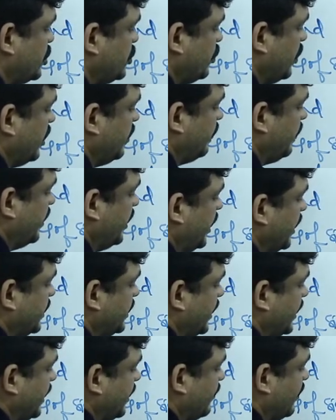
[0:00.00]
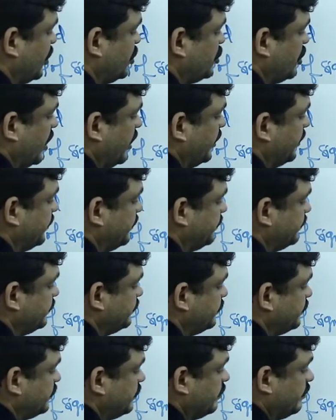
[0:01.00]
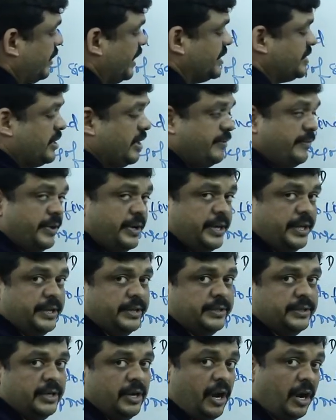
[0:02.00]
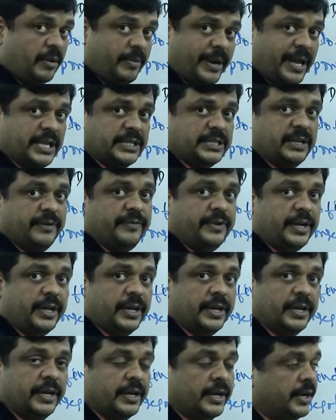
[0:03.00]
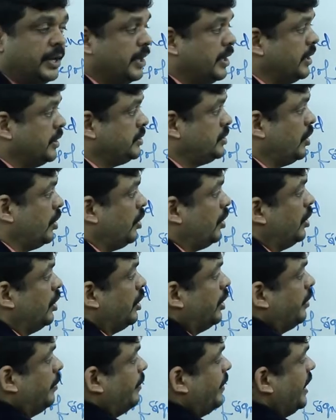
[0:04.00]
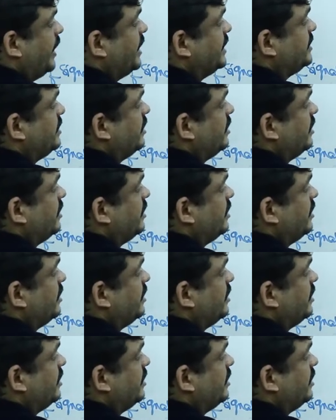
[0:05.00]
to infinity in that equation. Plus infinity, not minus infinity. So minus